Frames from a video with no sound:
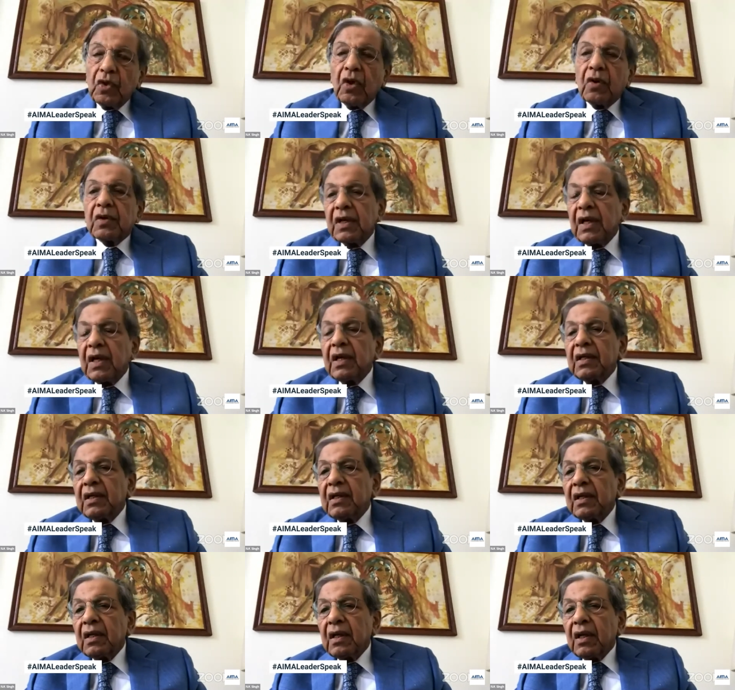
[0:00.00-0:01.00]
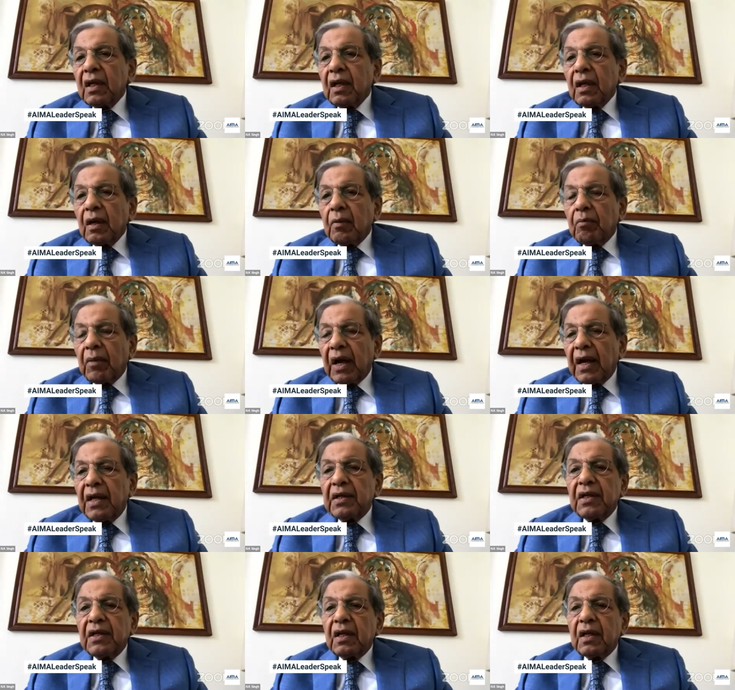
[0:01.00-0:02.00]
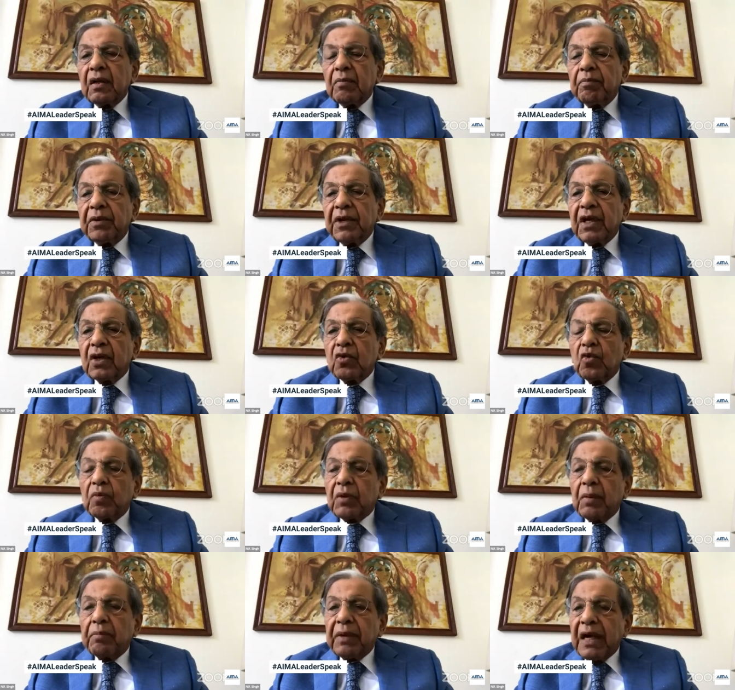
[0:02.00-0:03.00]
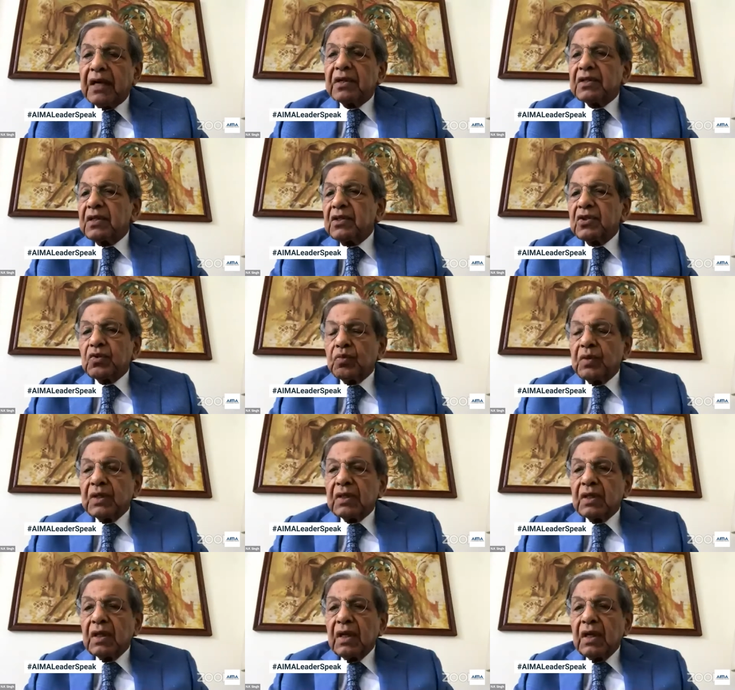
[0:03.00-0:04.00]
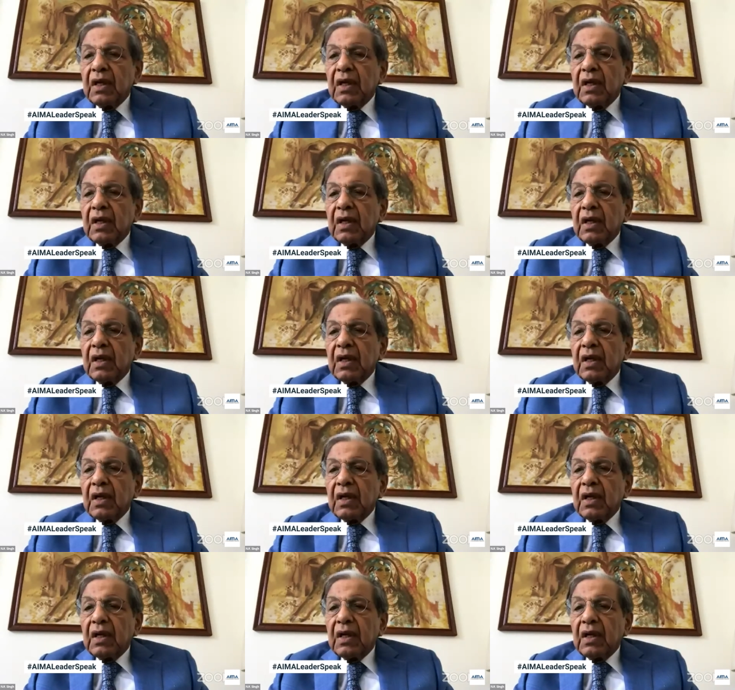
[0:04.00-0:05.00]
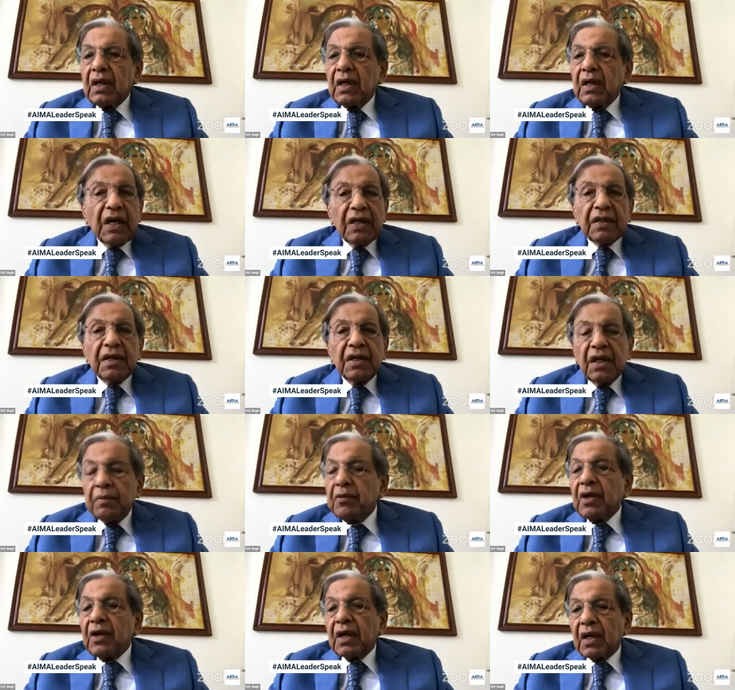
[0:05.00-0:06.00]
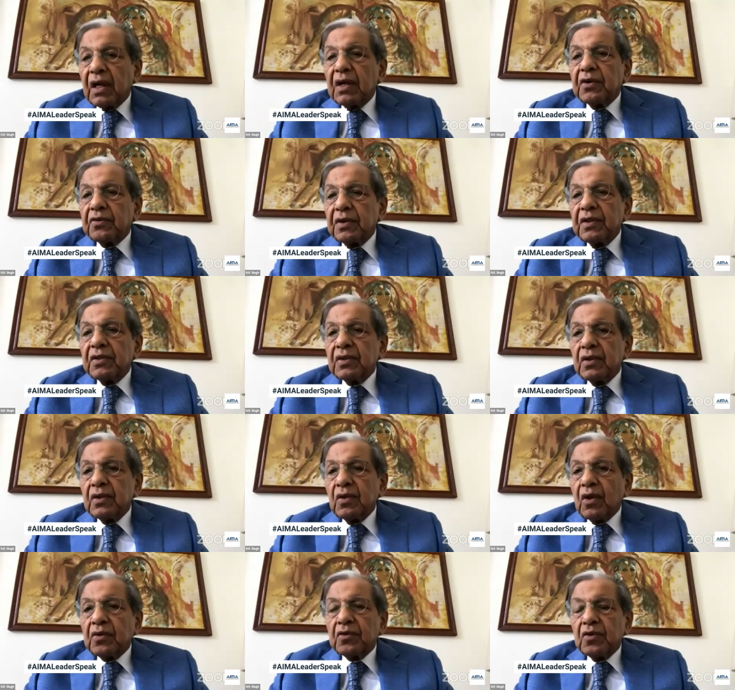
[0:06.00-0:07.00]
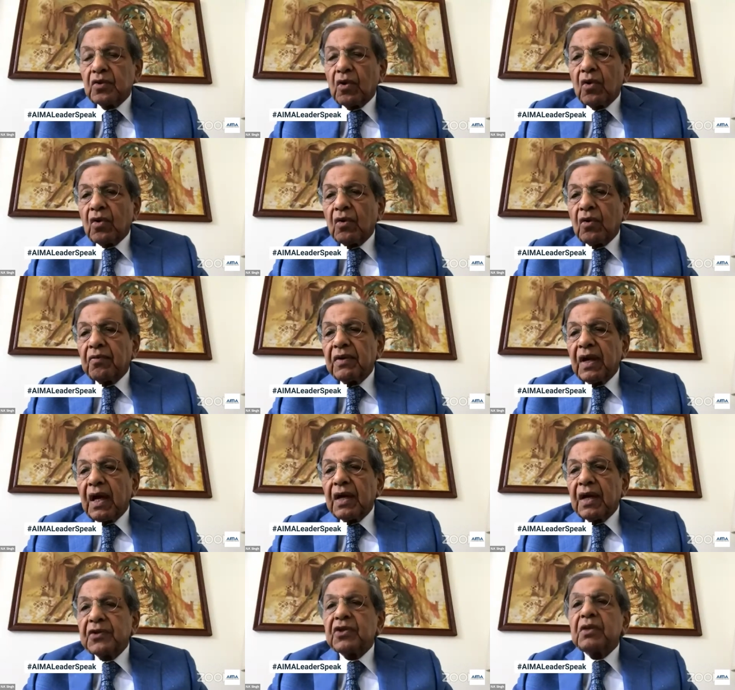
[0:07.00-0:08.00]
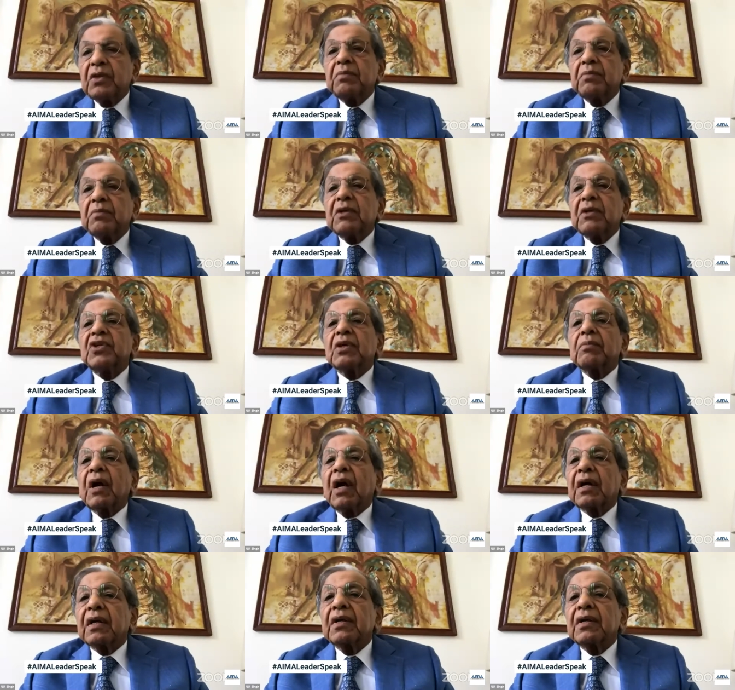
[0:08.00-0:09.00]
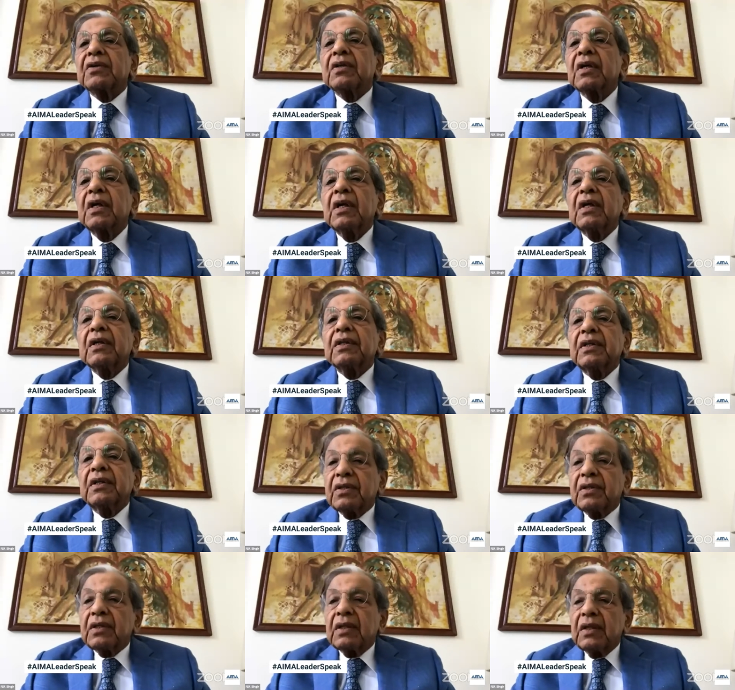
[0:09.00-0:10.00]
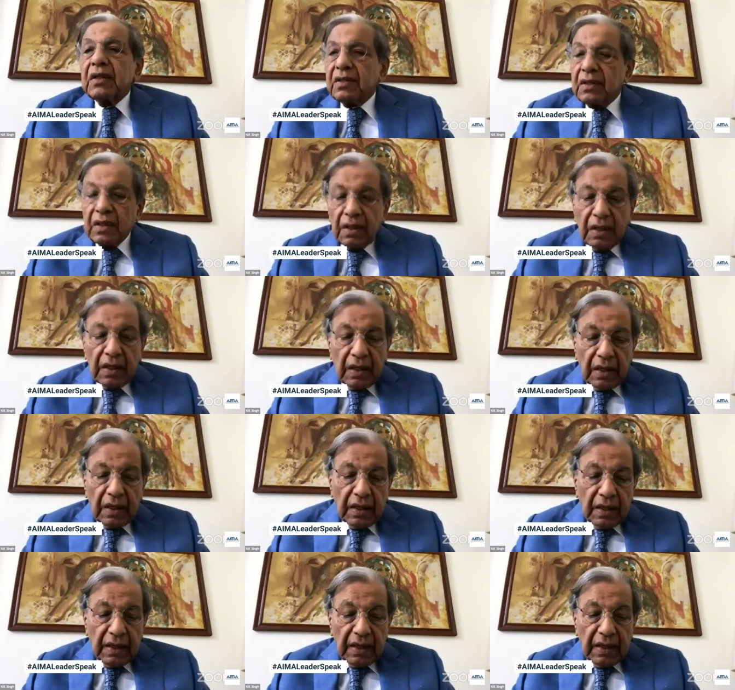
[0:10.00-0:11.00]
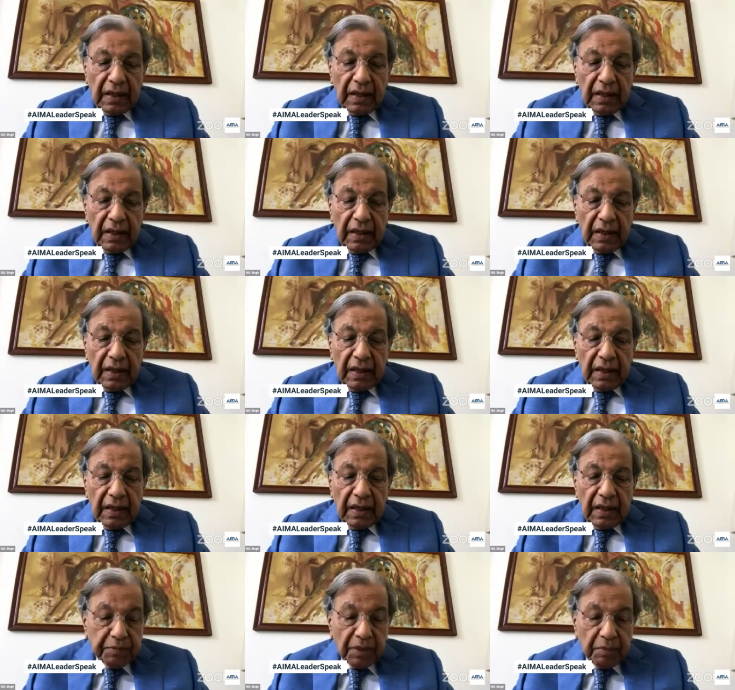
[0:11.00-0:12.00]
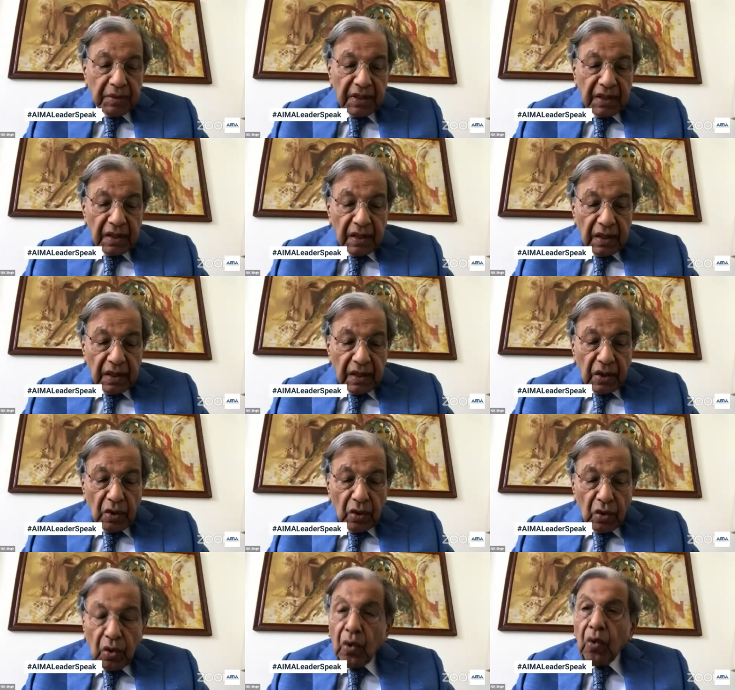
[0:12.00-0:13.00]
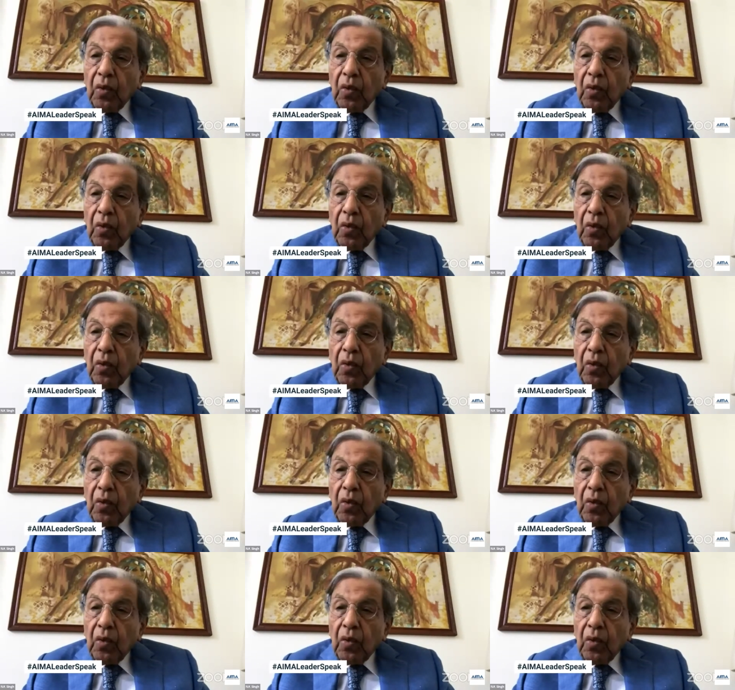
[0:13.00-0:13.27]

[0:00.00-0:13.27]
Clearly, by any peer group comparisons with other neighboring, even other neighboring countries, not to talk of large emerging markets, this is an unacceptably low